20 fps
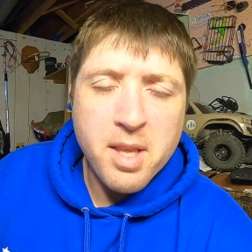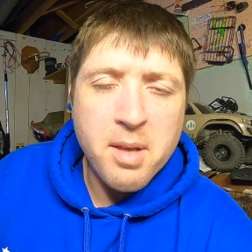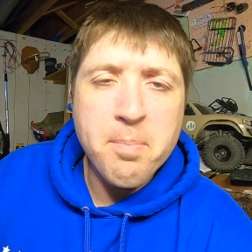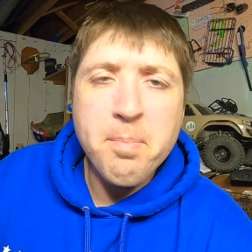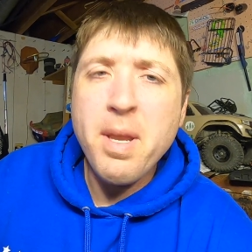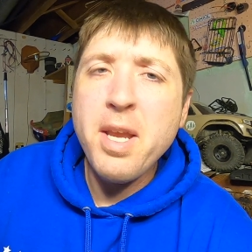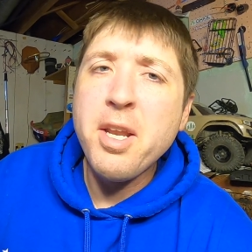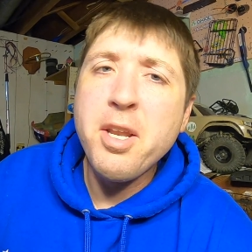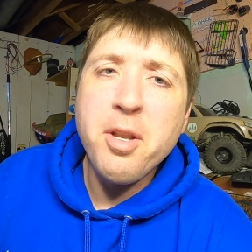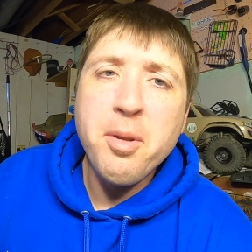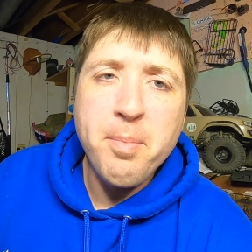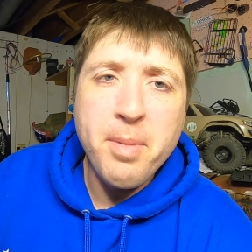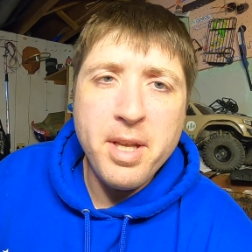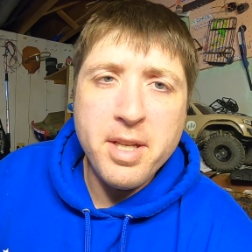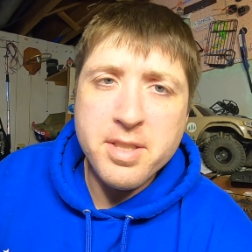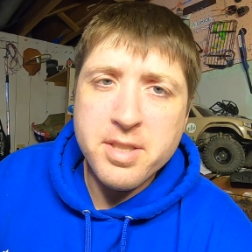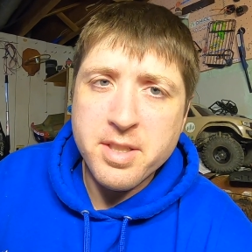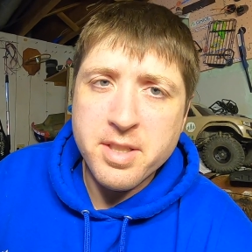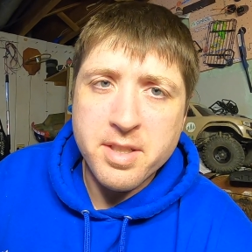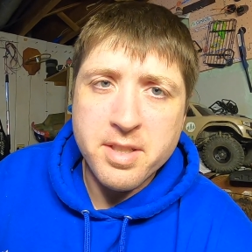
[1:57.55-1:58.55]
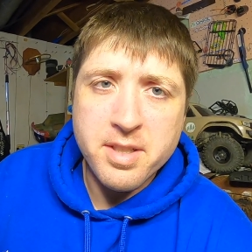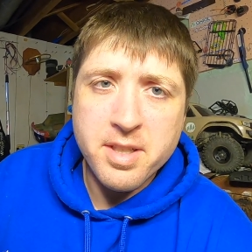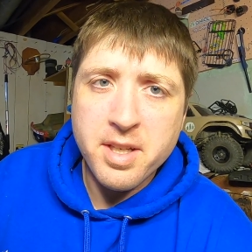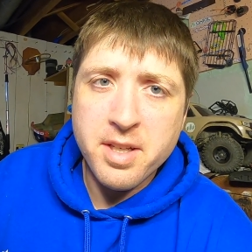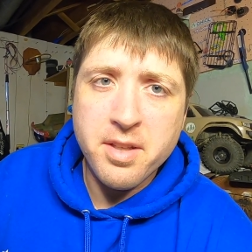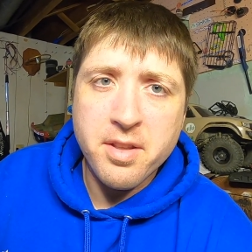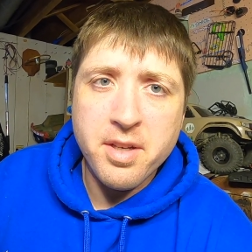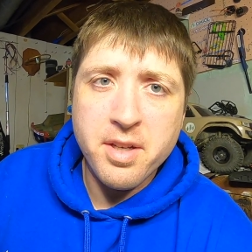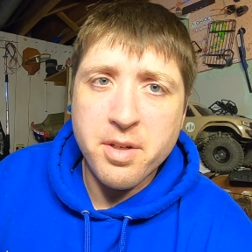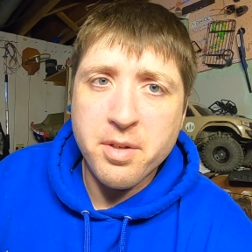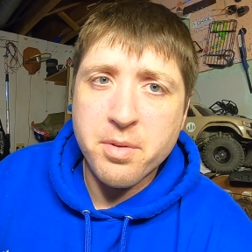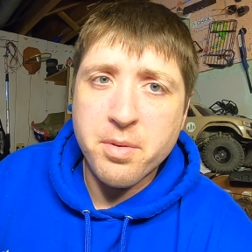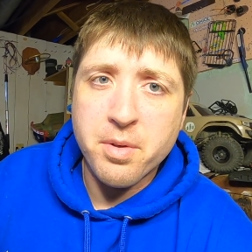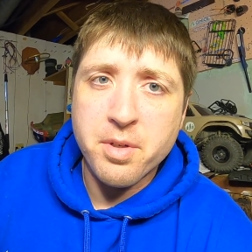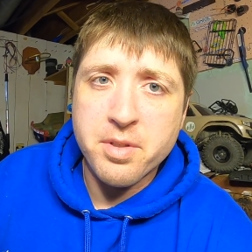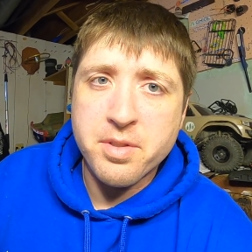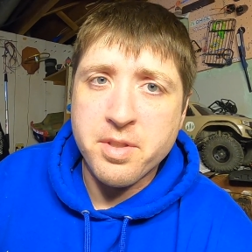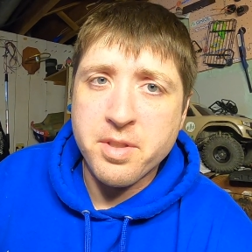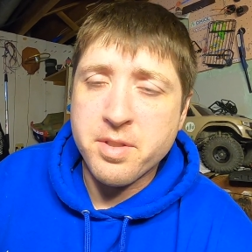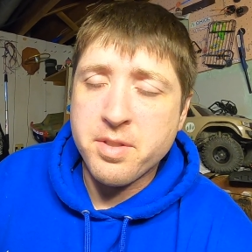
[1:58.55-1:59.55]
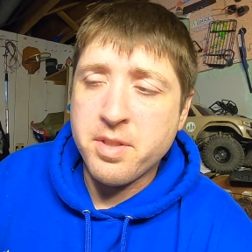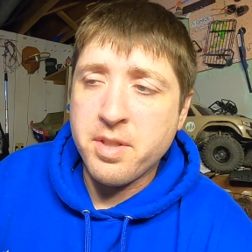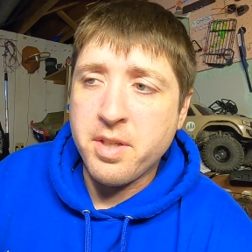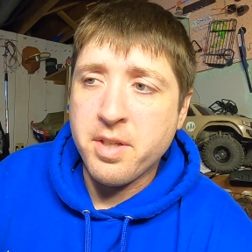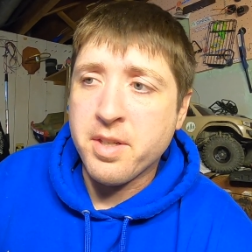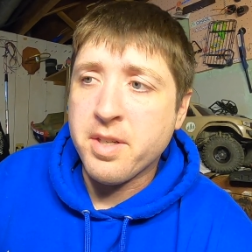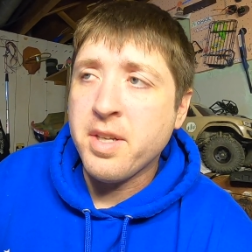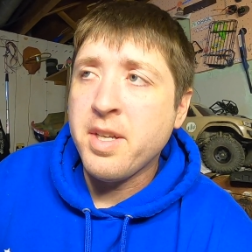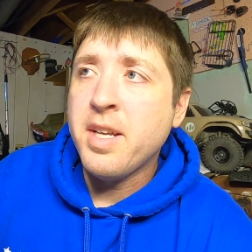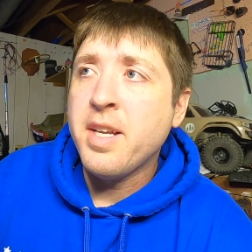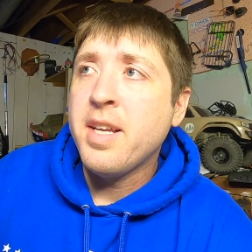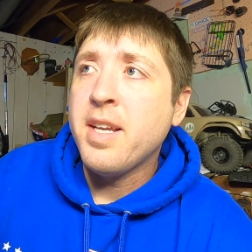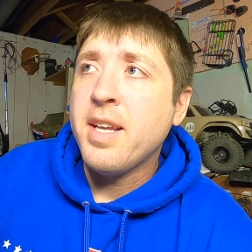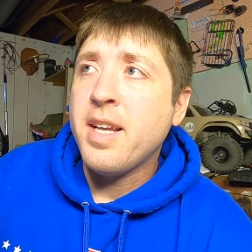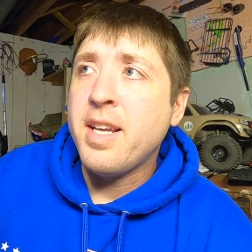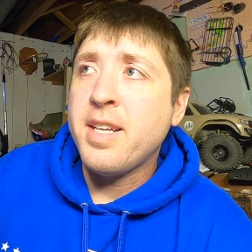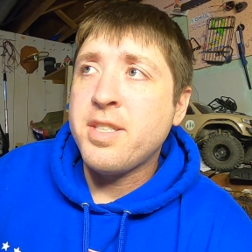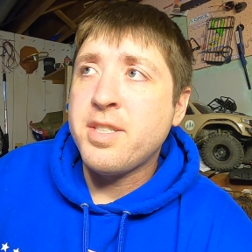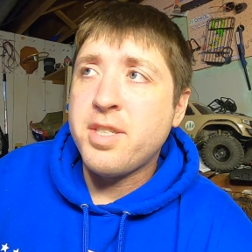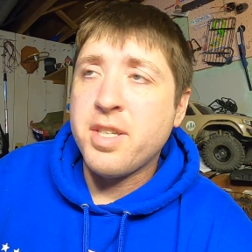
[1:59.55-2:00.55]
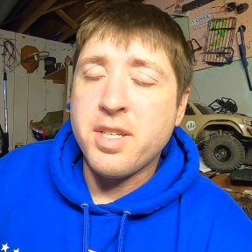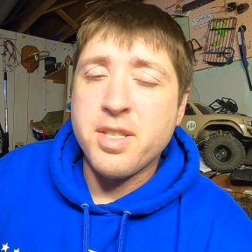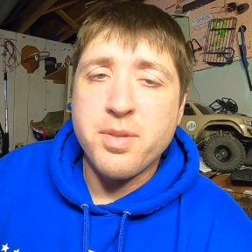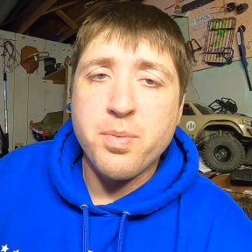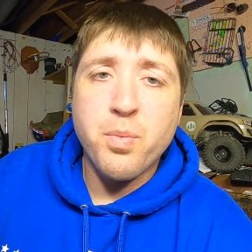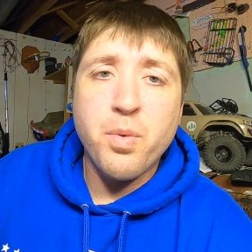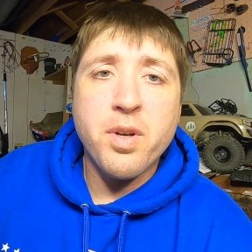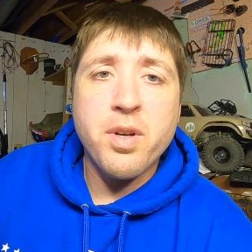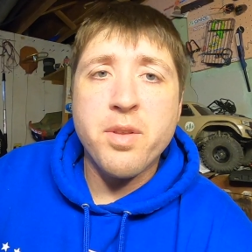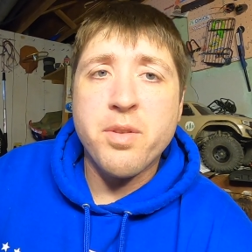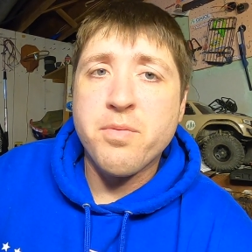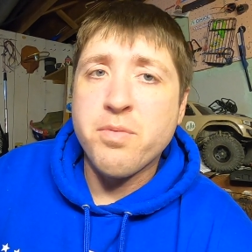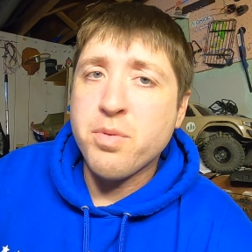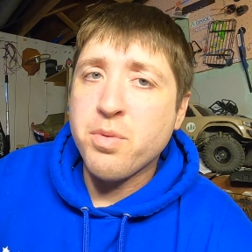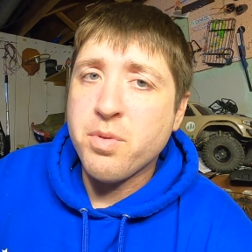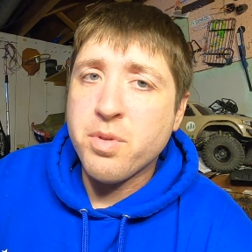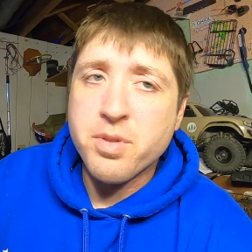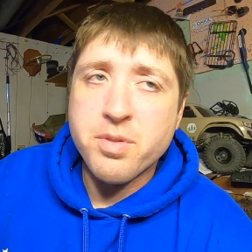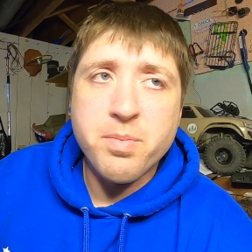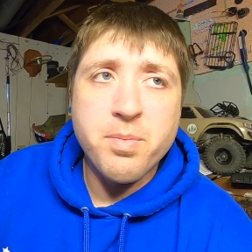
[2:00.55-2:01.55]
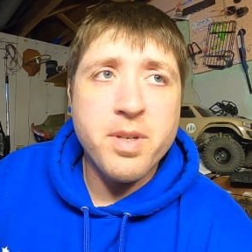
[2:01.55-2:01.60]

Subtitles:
made an amazing King of the Hill course this year. And just what are the rules?